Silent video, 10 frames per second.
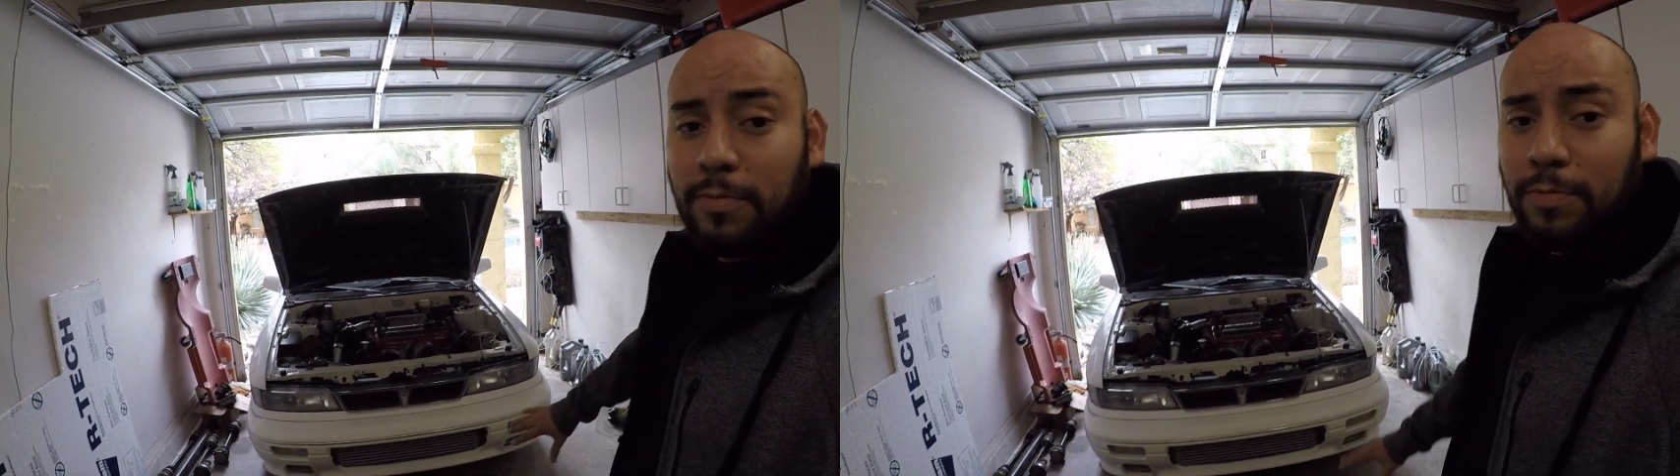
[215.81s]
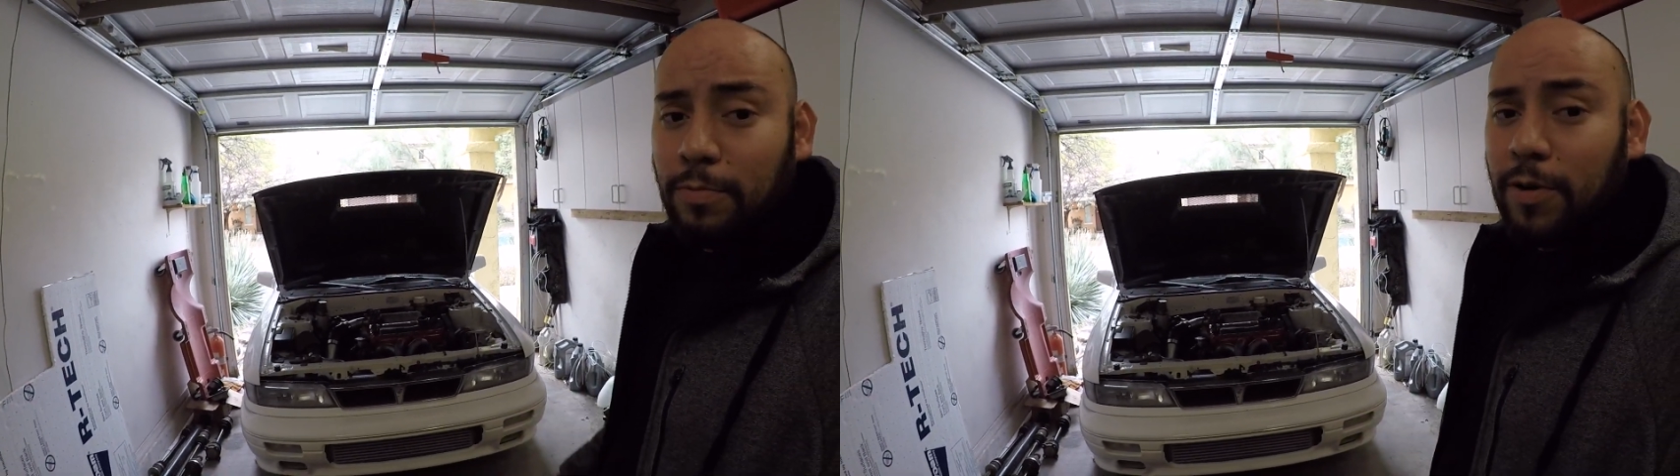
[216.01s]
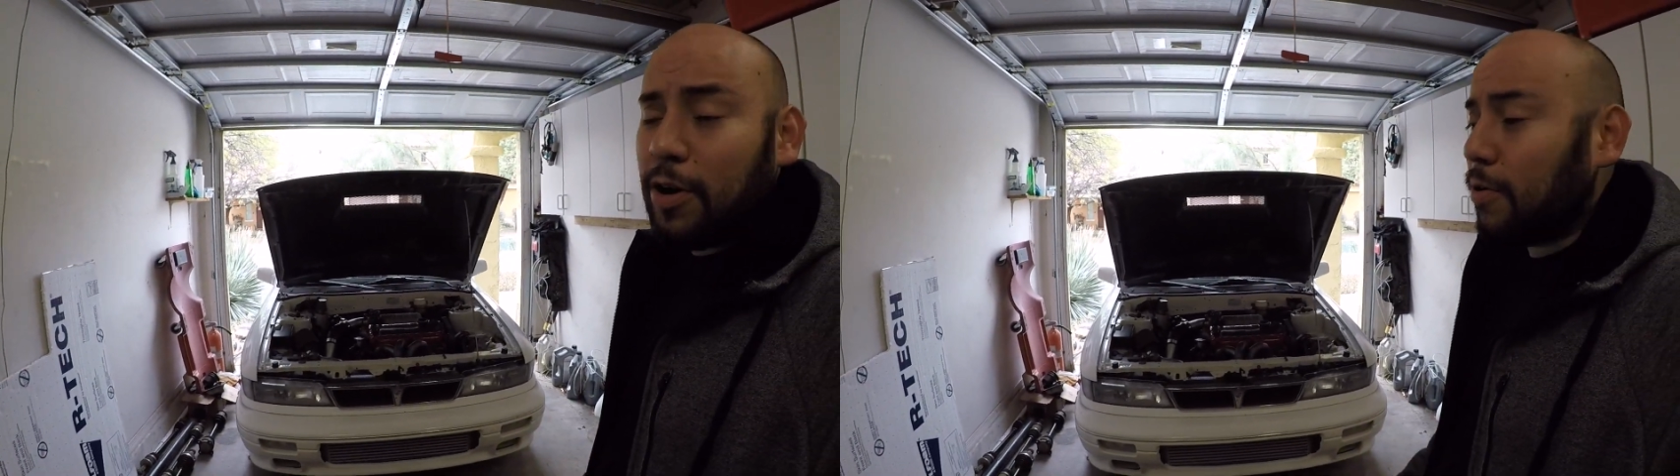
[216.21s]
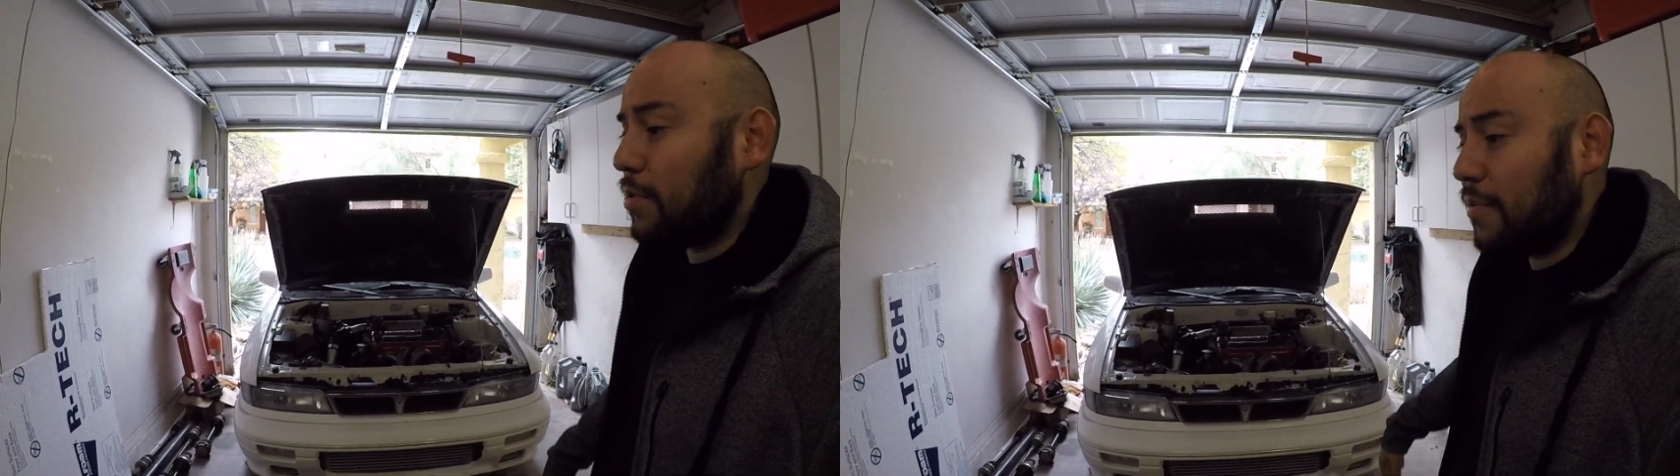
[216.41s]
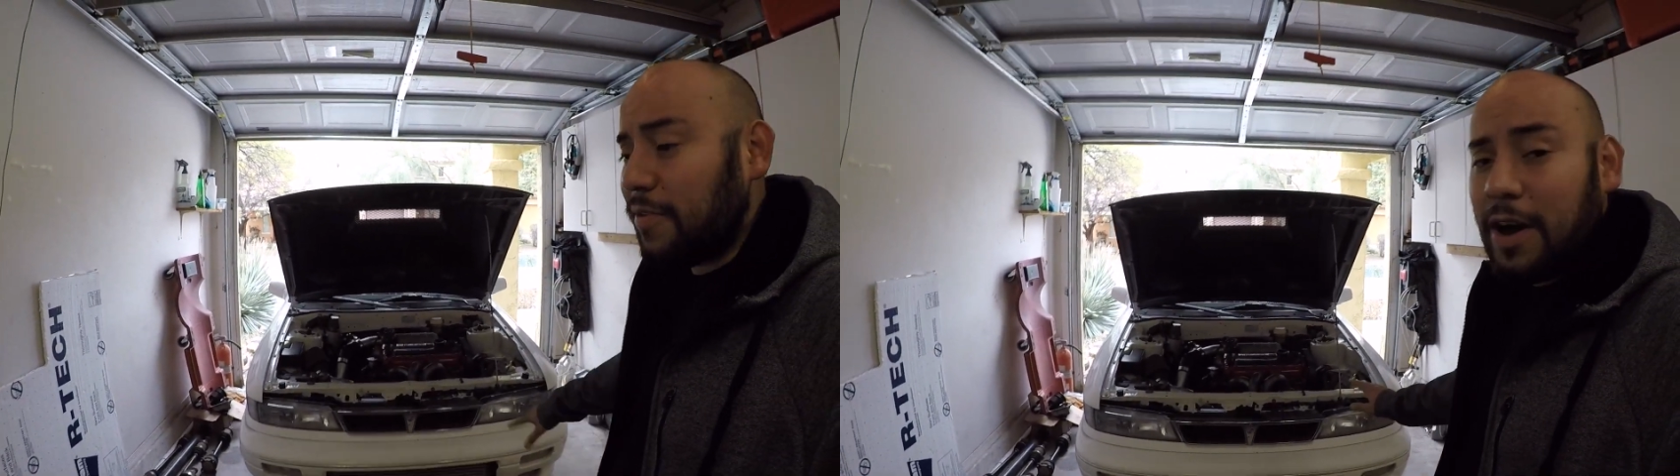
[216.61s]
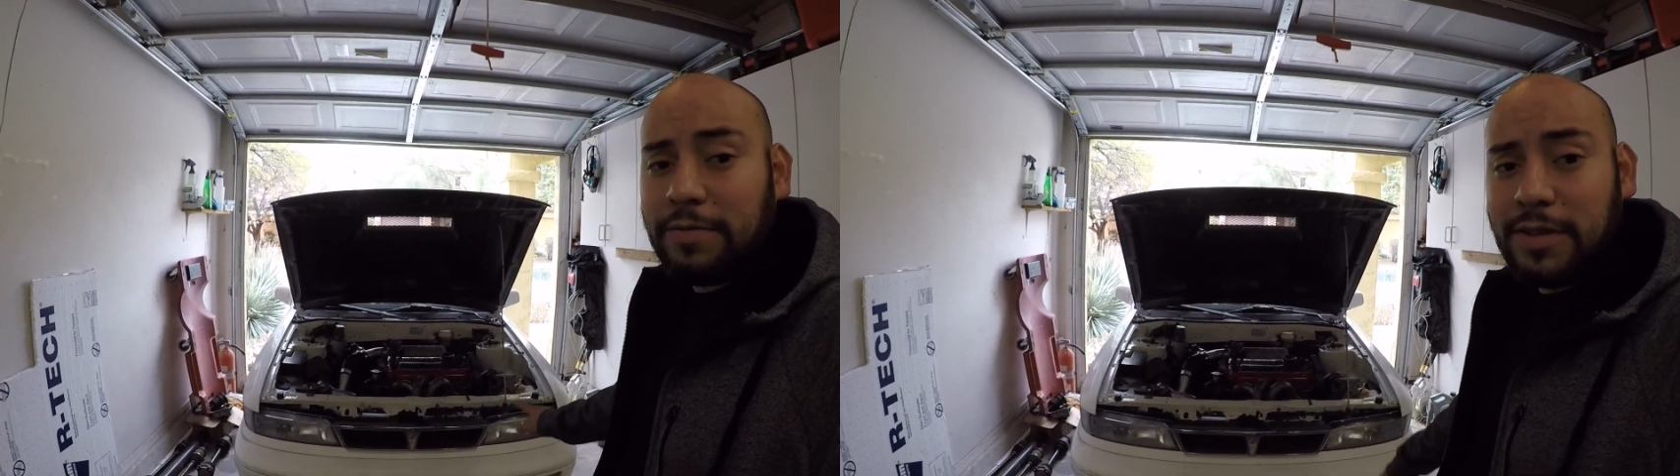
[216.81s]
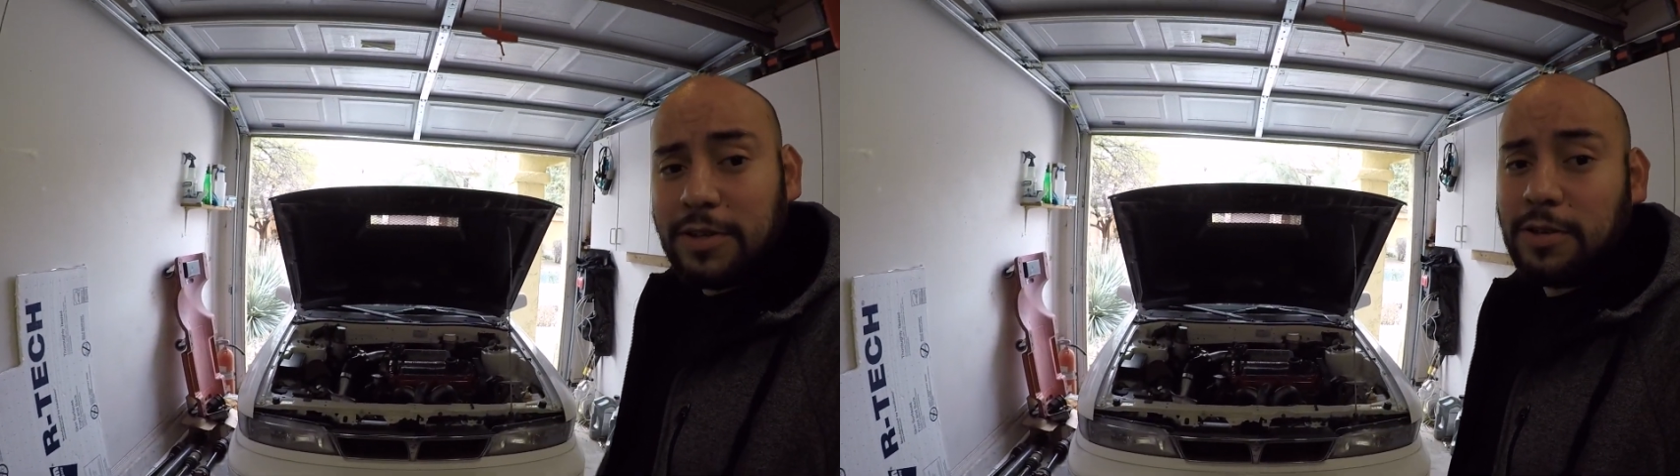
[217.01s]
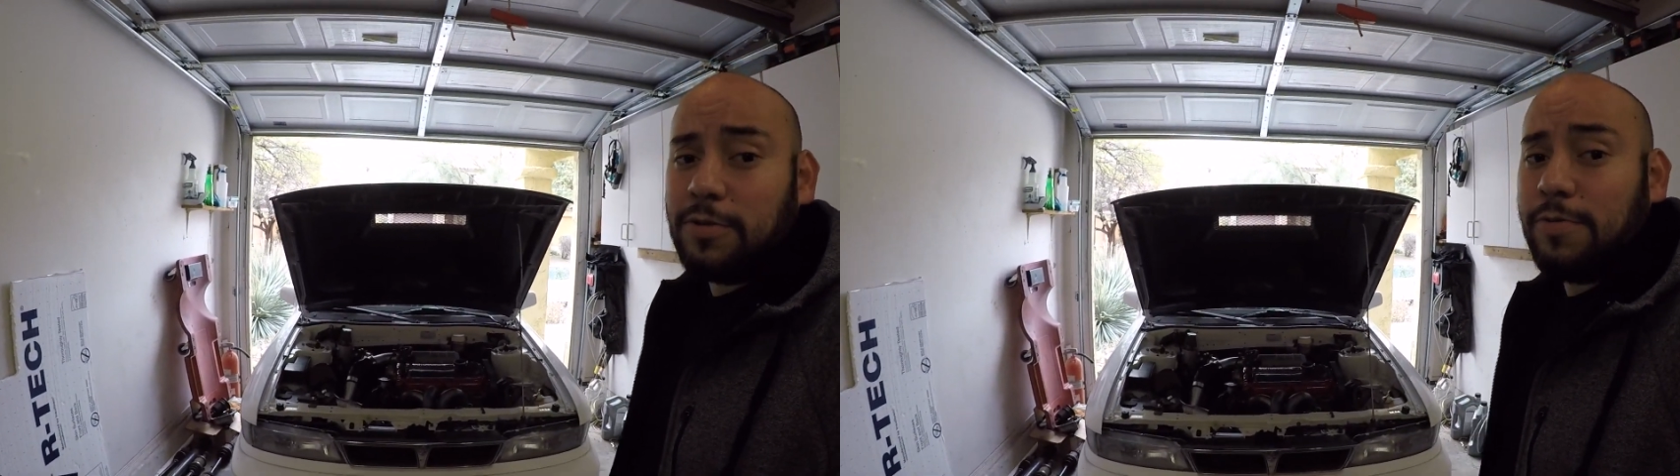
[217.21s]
well in the 500-600